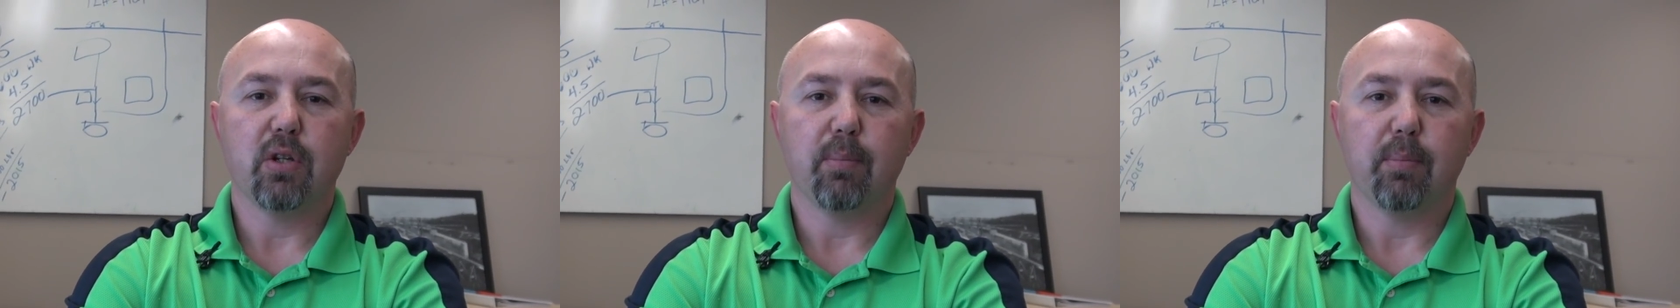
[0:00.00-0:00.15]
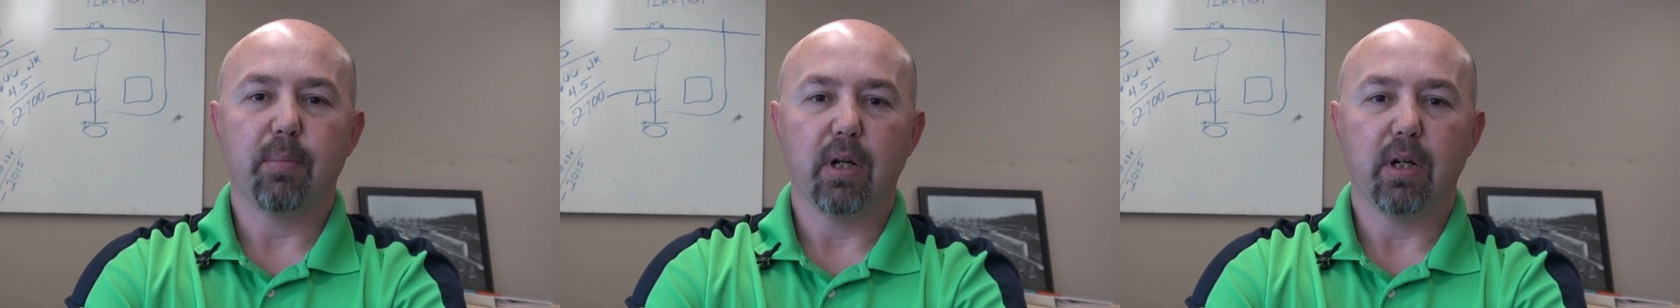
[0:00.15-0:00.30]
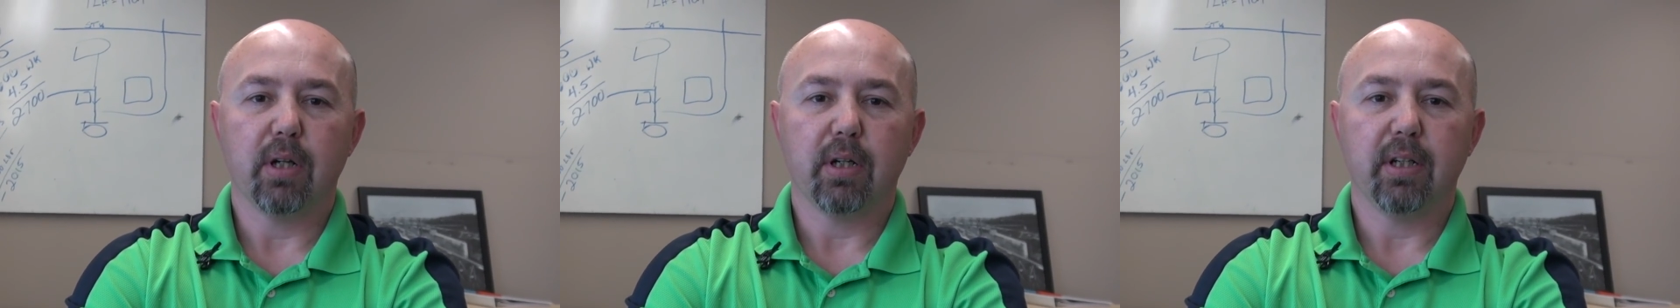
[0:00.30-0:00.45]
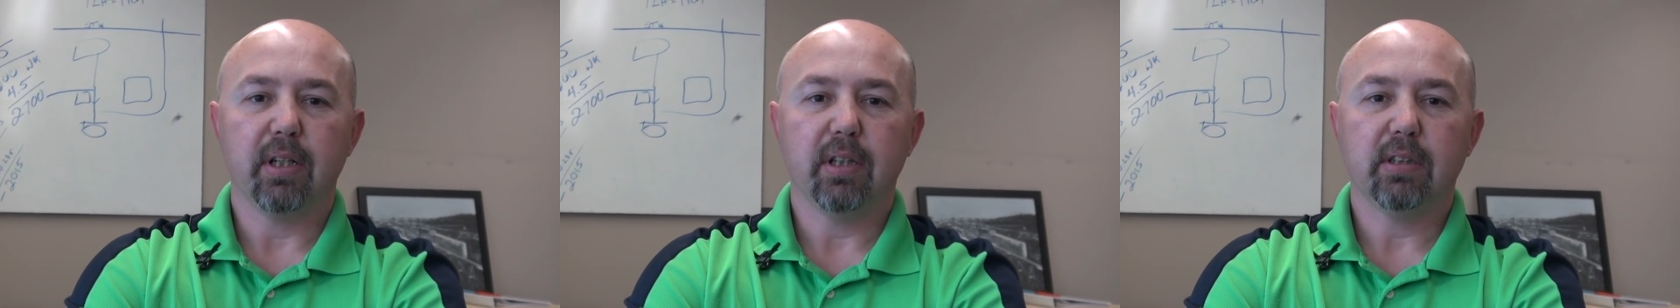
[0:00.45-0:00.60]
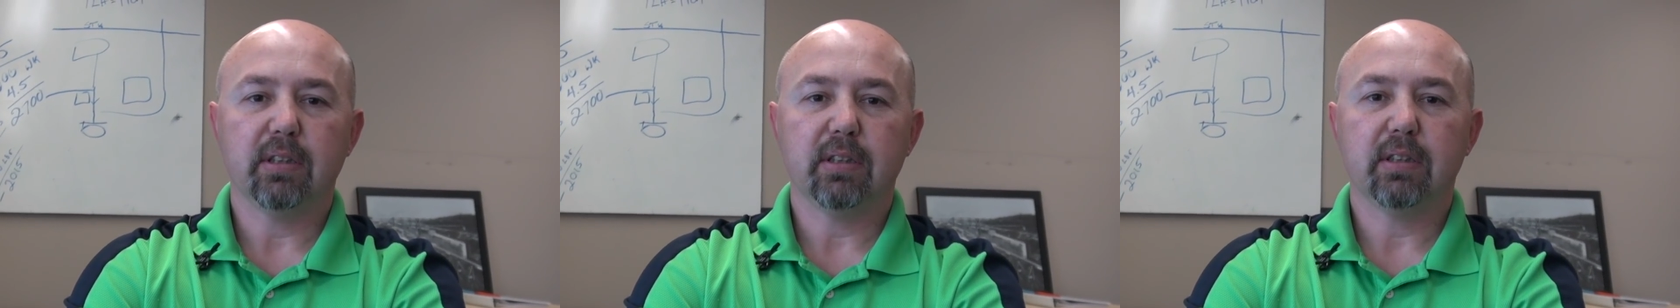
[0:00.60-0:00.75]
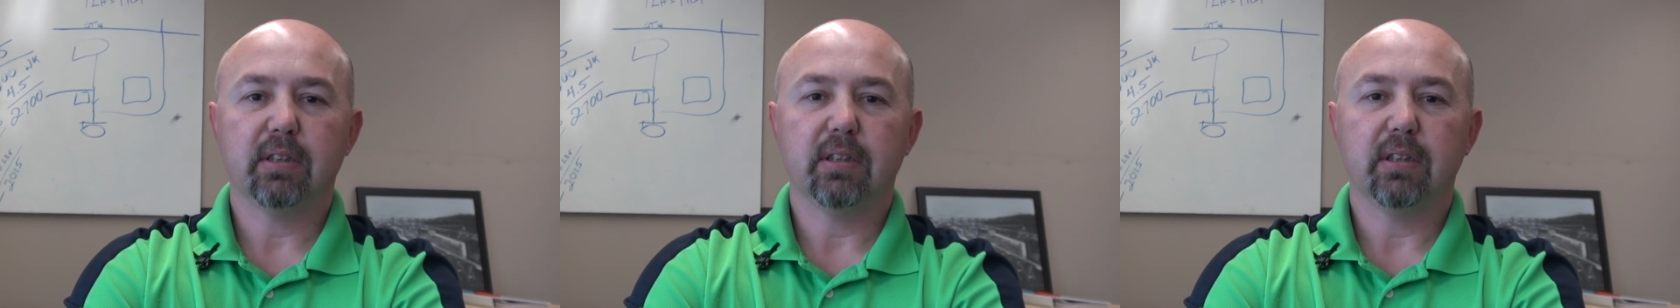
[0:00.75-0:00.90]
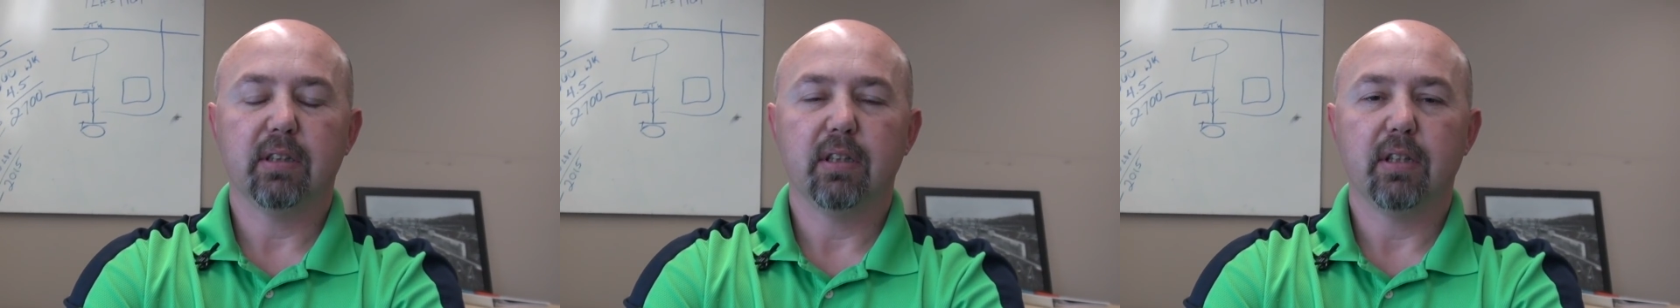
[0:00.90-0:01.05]

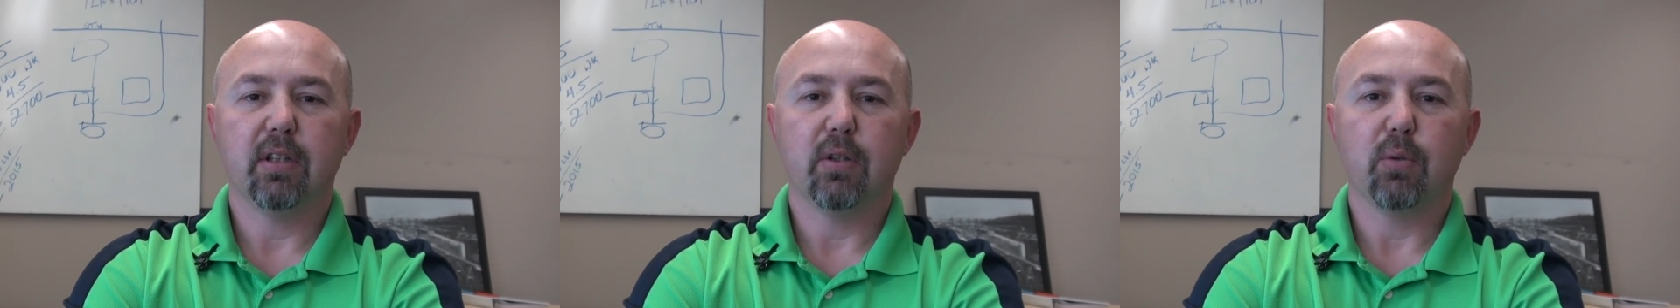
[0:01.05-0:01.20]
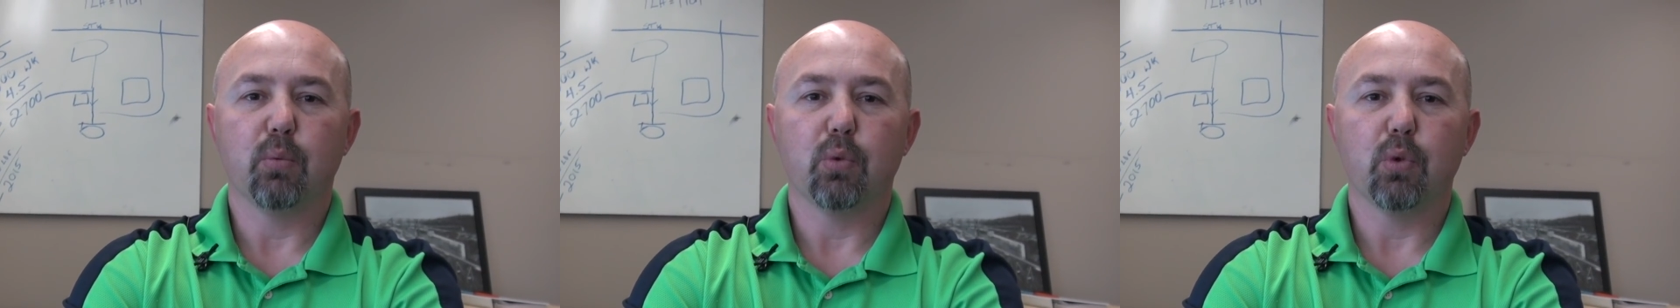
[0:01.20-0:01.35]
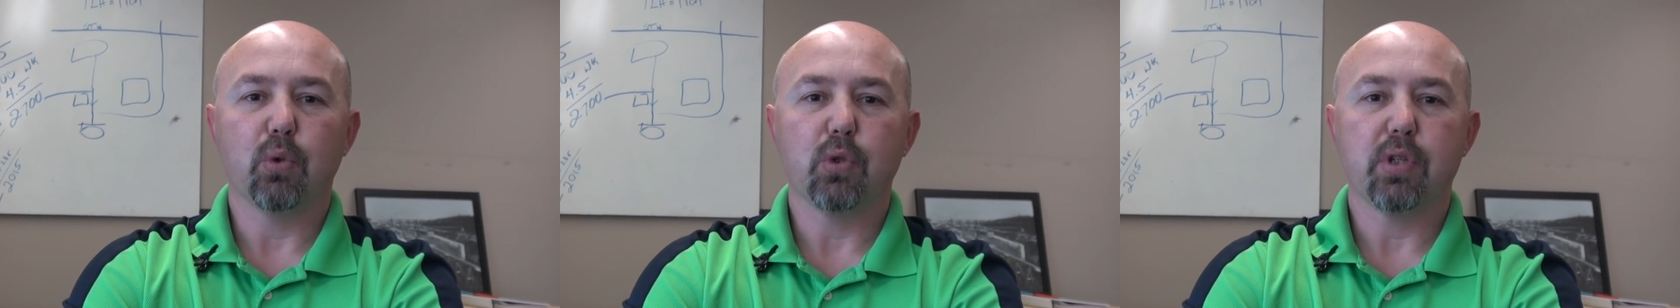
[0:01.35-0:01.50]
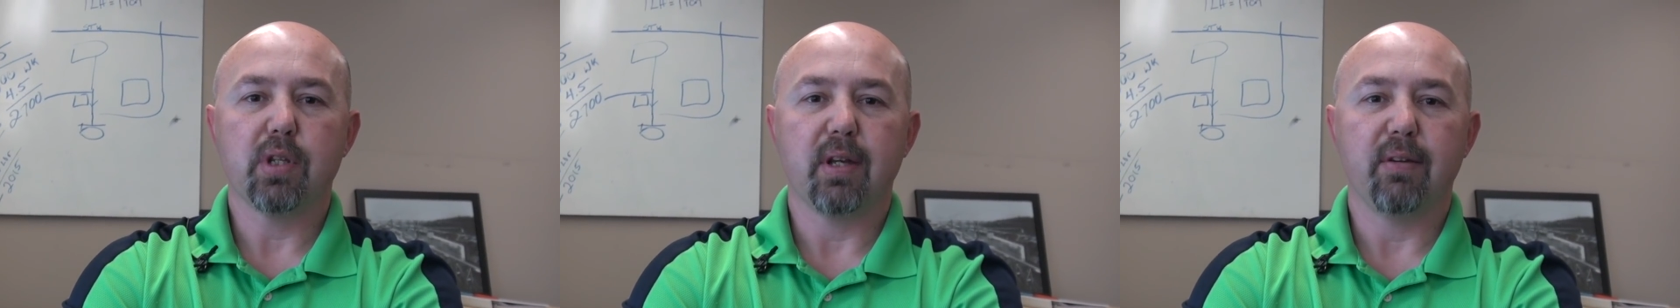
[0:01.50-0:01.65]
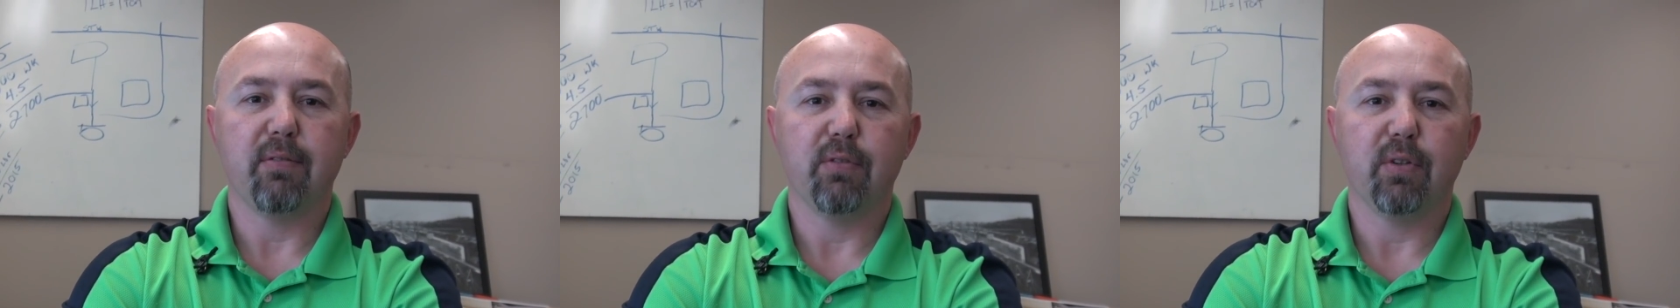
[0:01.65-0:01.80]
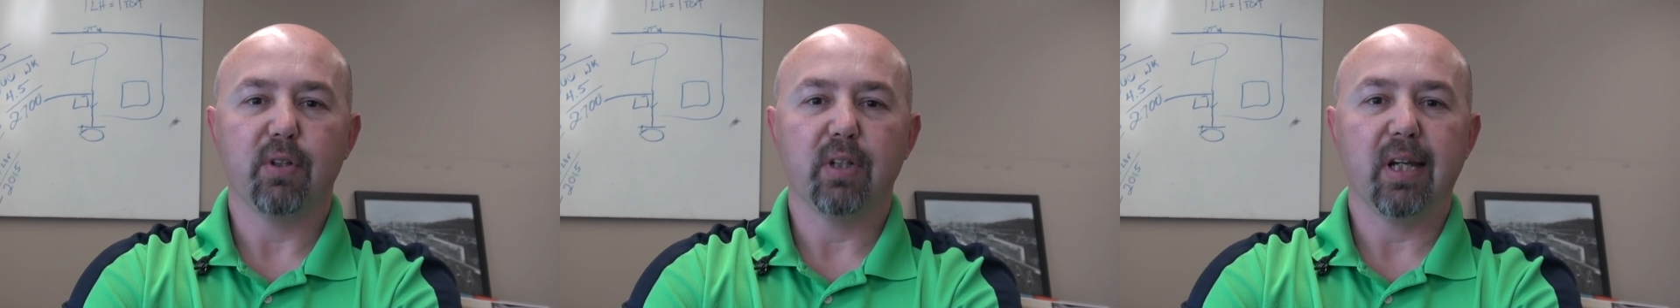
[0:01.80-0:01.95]
markets, the rules have,